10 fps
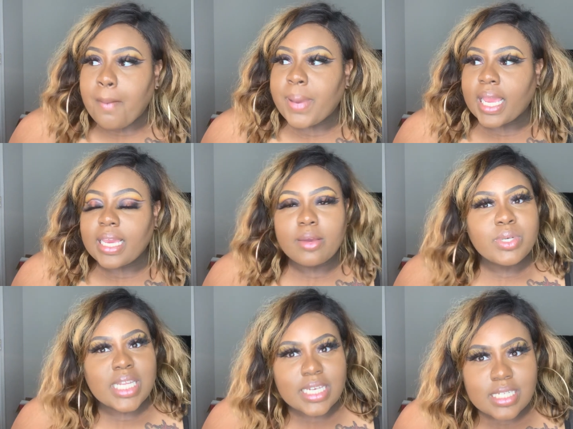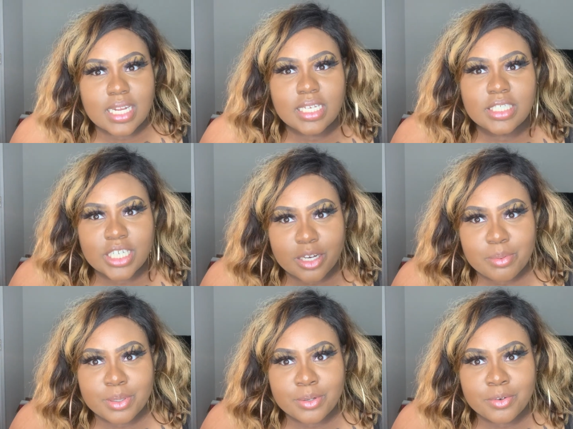But was Issa a
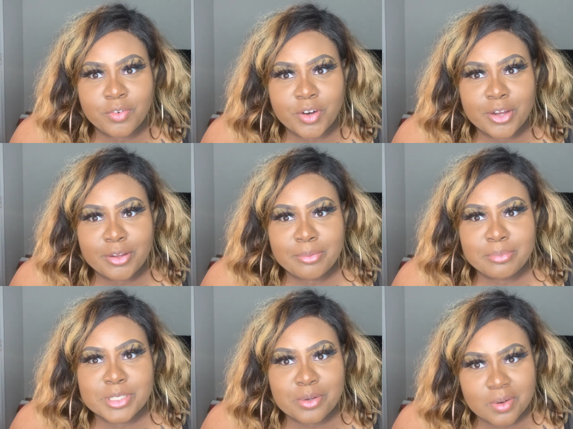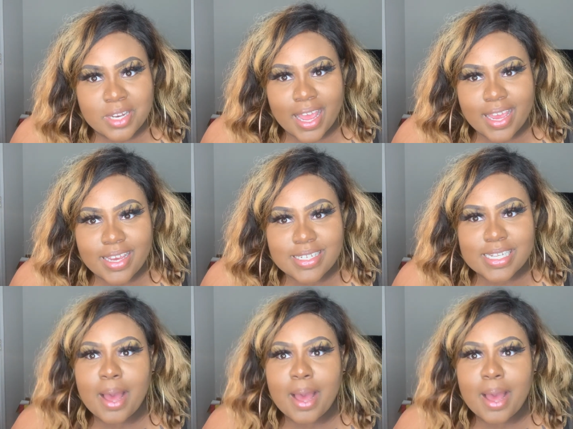jigaboo from School Daze?